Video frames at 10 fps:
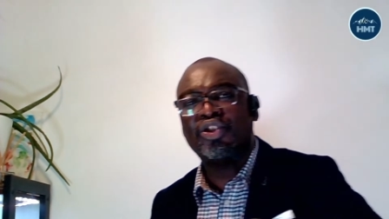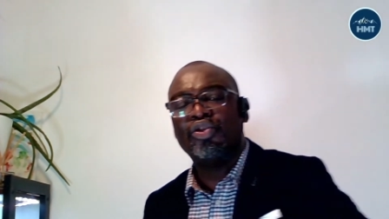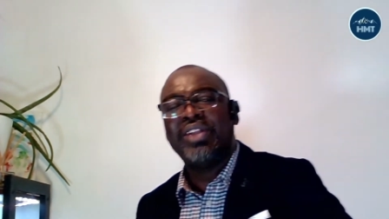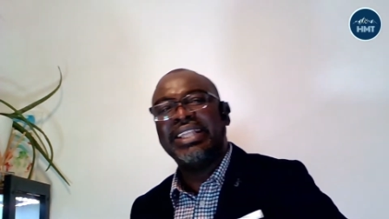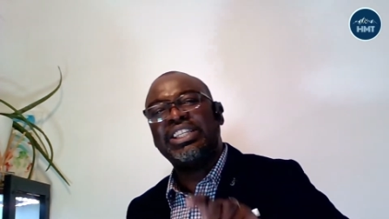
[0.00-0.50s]

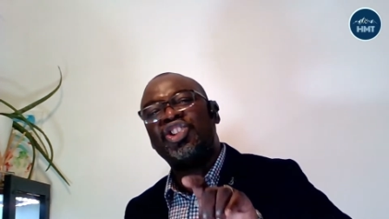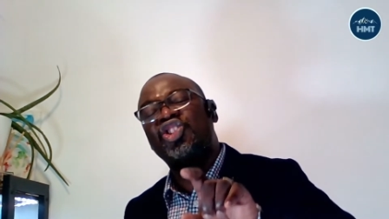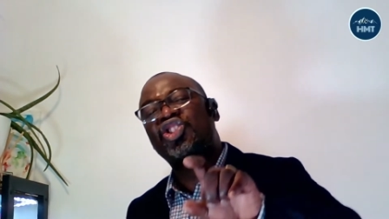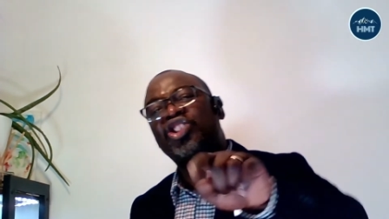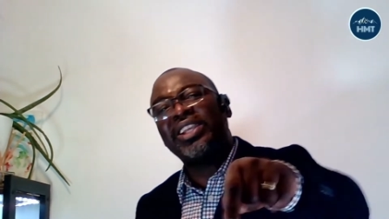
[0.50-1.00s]
today to
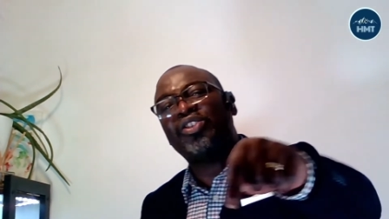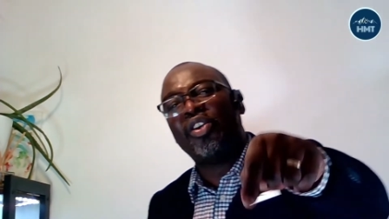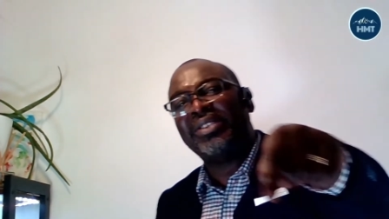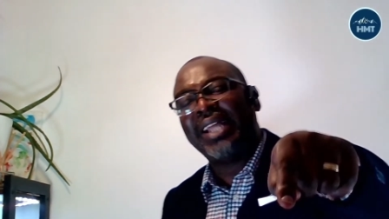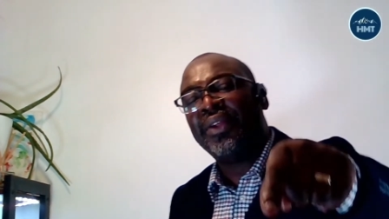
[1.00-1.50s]
sit
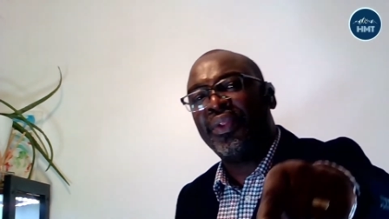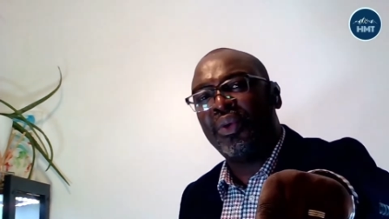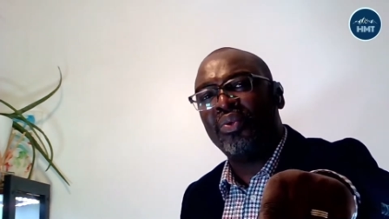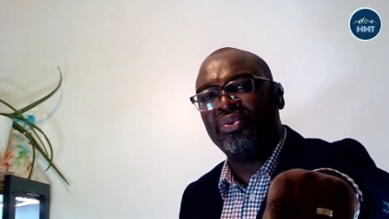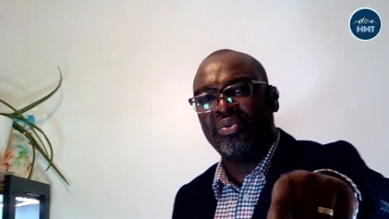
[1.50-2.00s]
on that
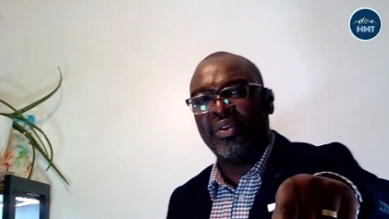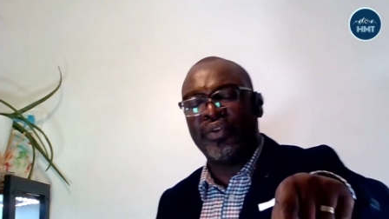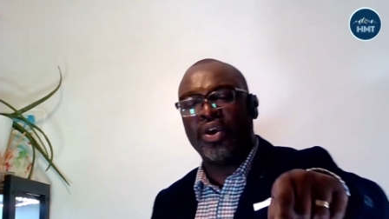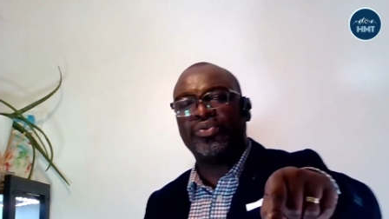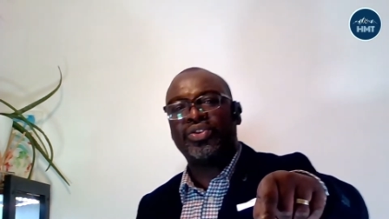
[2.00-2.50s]
throne of
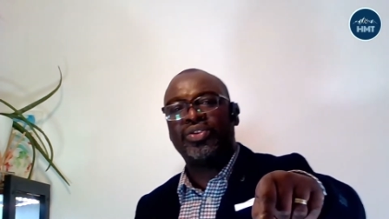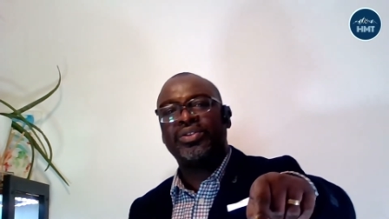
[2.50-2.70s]
yours?